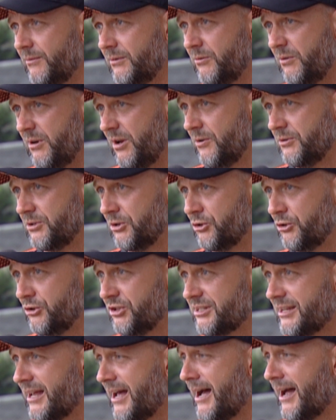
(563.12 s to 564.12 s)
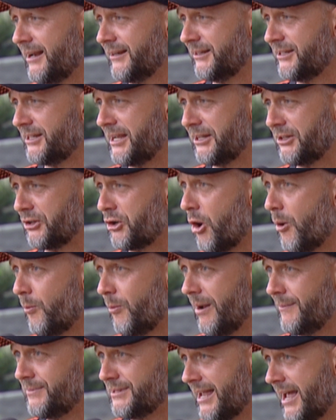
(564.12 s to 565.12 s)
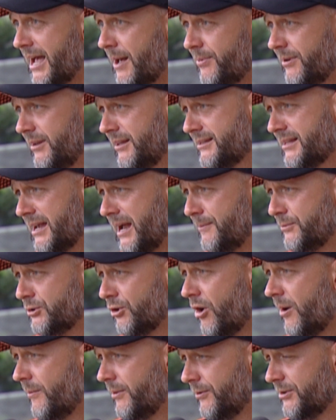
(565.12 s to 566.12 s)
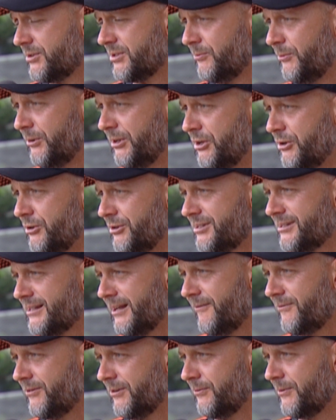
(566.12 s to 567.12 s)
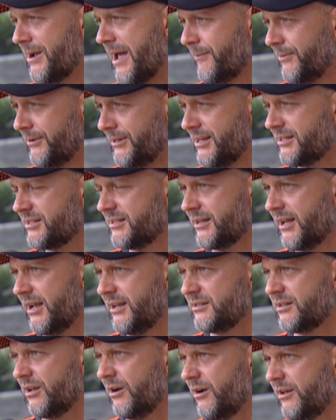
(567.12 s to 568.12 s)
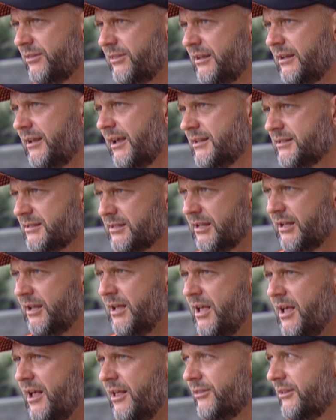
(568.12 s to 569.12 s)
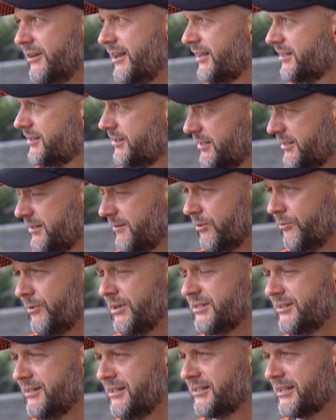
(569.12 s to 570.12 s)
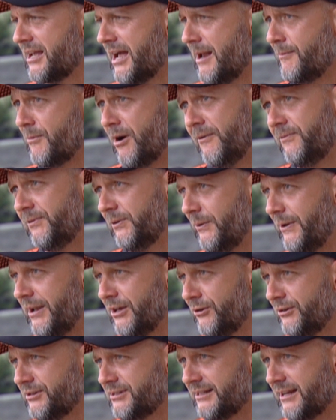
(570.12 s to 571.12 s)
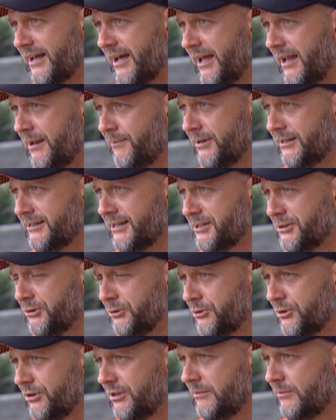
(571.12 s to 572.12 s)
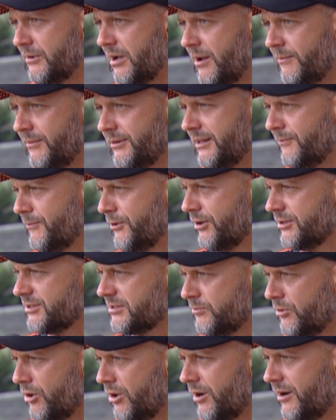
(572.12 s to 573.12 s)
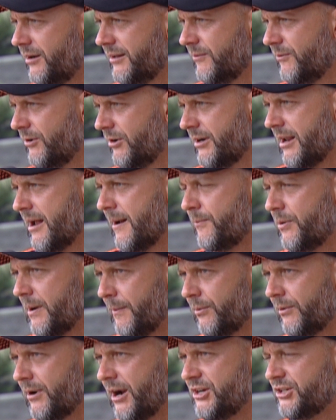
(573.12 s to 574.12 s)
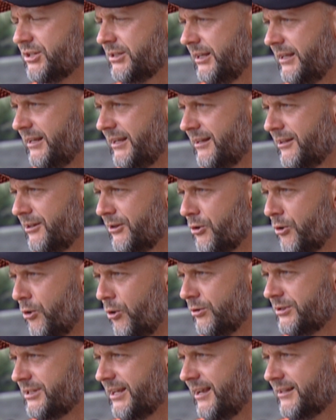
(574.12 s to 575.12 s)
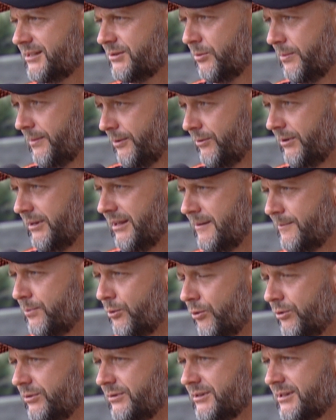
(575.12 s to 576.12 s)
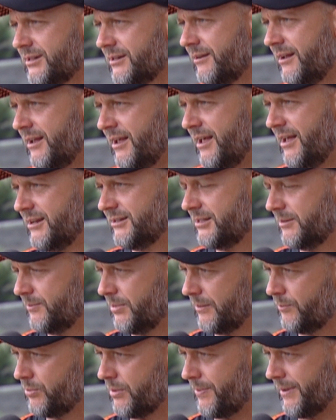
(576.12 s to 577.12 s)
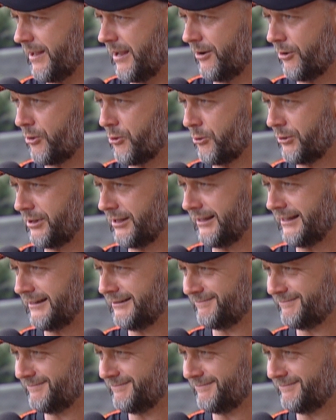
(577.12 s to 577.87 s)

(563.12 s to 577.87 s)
it was a good start. And to get the cobwebs out, but at the same time there was some really good stuff that happened yesterday. So I think as the rest of this game, hopefully we'll get on today, but it doesn't look good at the moment. Then we've got tomorrow, and then we've got our preparation leading into the Gaul test. It will be really important to prepare accordingly.